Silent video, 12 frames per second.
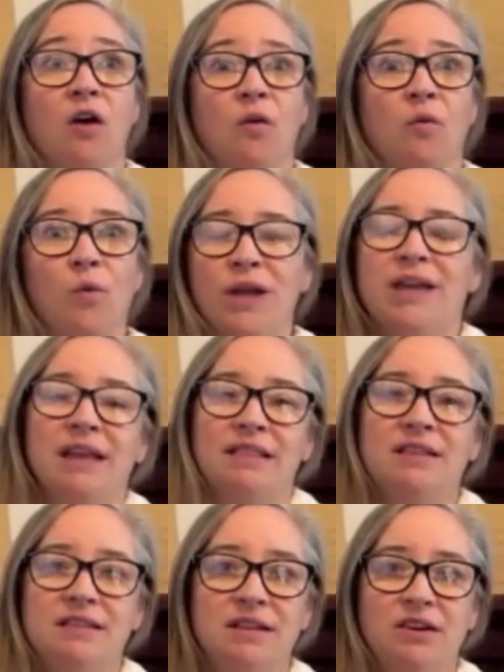we get
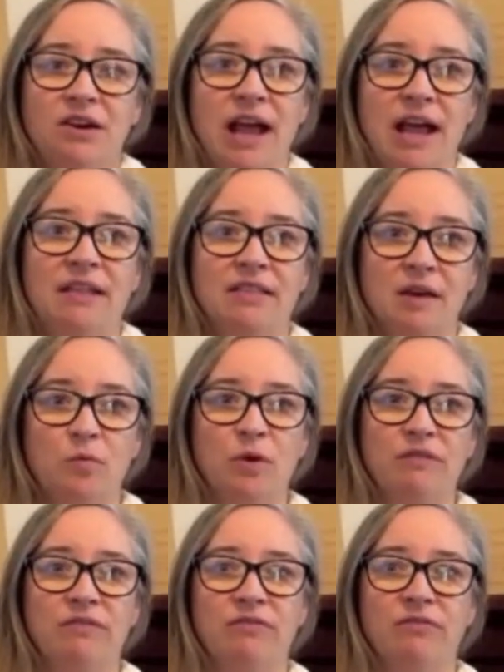this in our head that
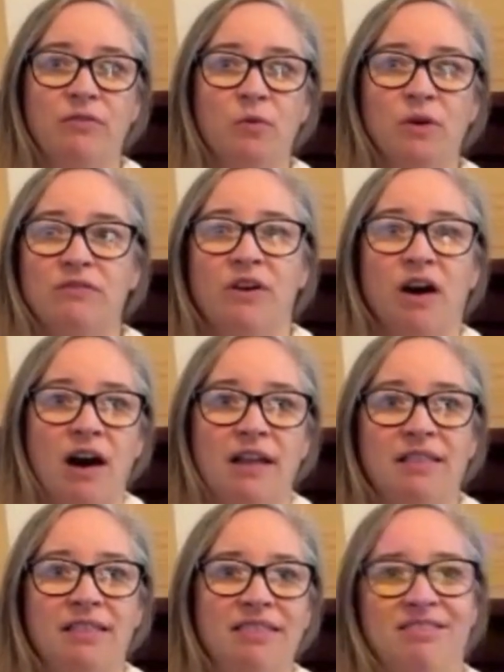we've got
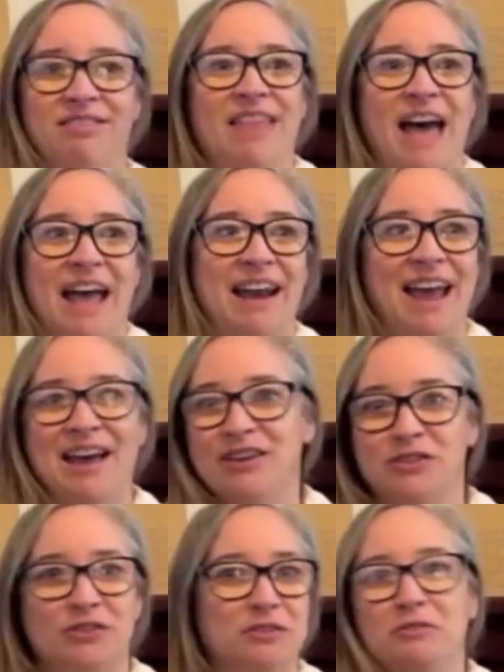that
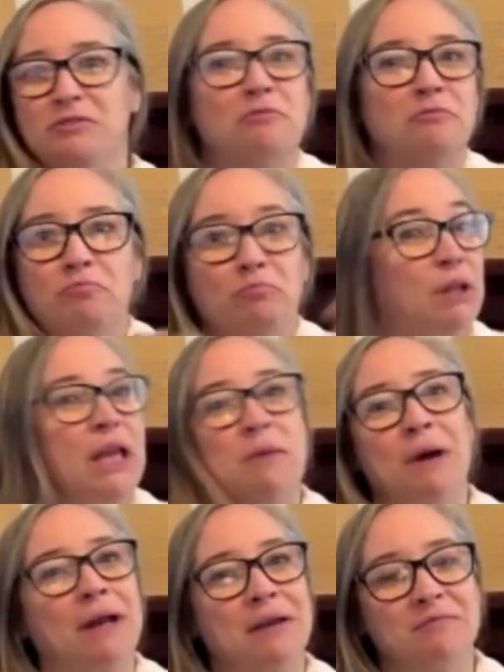as play
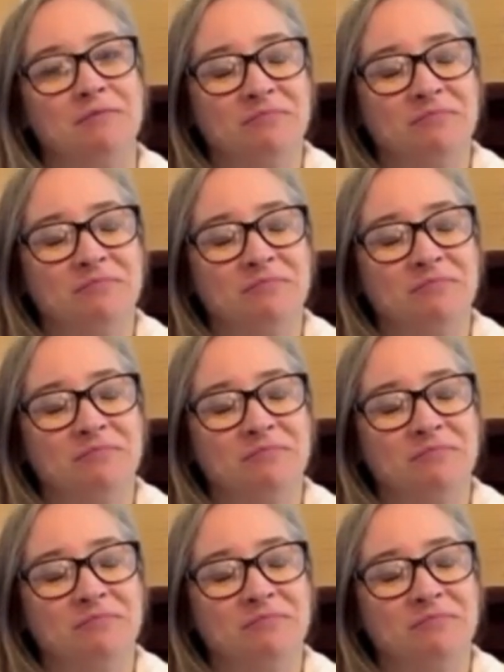money.